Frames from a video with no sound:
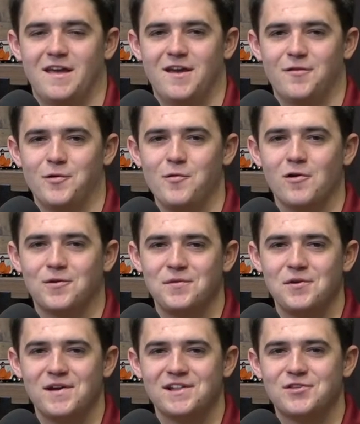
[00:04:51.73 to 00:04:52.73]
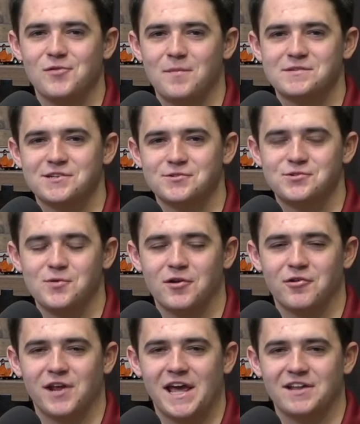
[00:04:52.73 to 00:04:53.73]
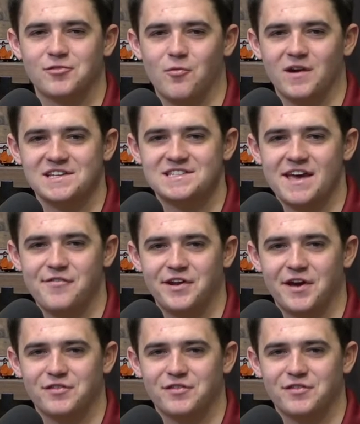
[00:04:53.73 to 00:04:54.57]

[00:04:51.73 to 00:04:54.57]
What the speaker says: We welcome you into episode 227